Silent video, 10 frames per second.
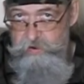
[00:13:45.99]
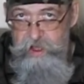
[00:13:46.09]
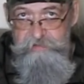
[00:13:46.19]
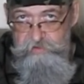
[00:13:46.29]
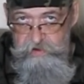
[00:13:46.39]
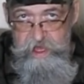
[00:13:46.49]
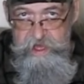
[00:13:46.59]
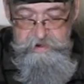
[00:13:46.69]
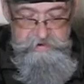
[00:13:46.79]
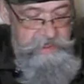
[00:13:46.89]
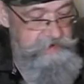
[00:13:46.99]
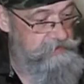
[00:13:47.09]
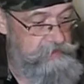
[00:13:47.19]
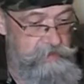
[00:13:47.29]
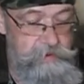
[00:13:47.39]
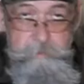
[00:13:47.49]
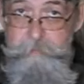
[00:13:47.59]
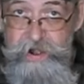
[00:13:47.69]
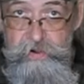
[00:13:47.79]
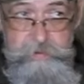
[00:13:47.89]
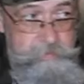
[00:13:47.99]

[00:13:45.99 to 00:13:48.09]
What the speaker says: an awful lot in that. Berry